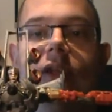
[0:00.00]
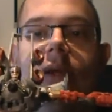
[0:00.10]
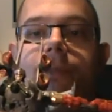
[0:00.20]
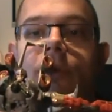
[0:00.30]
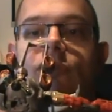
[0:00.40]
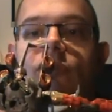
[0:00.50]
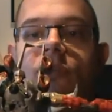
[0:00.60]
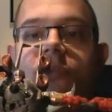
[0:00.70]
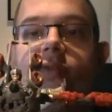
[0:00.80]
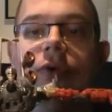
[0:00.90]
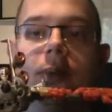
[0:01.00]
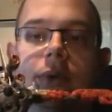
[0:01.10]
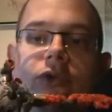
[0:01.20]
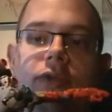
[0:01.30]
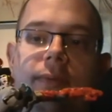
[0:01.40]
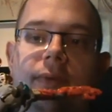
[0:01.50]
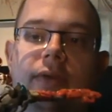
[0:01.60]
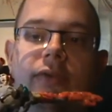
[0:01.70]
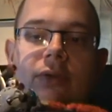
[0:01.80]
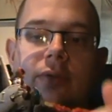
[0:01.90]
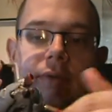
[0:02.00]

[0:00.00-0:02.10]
and presses it forward somewhat.